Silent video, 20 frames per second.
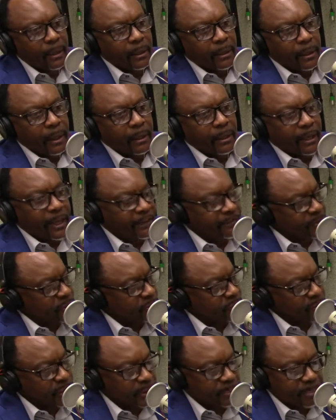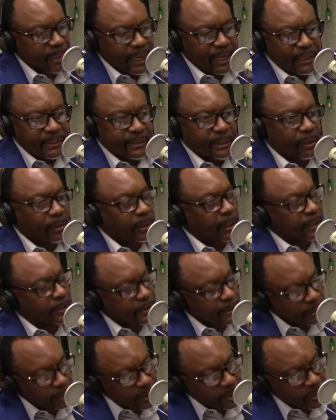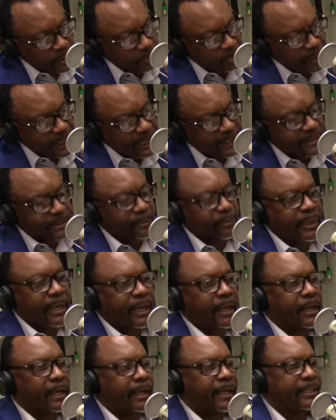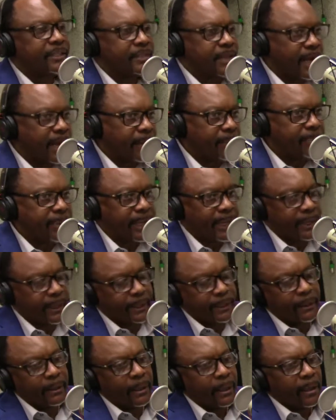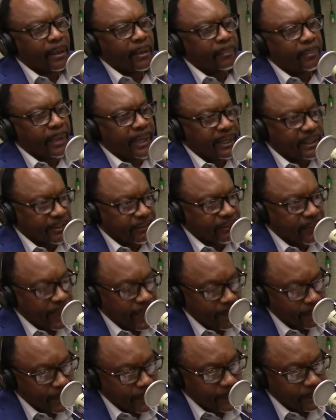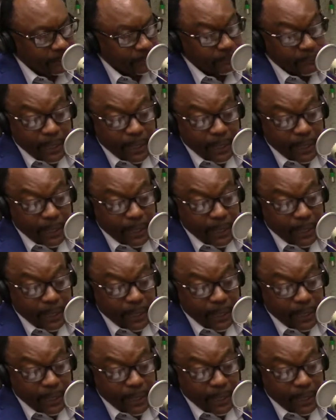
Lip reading: a life insurance policy? Okay, so-and-so passed away and a job paid the family.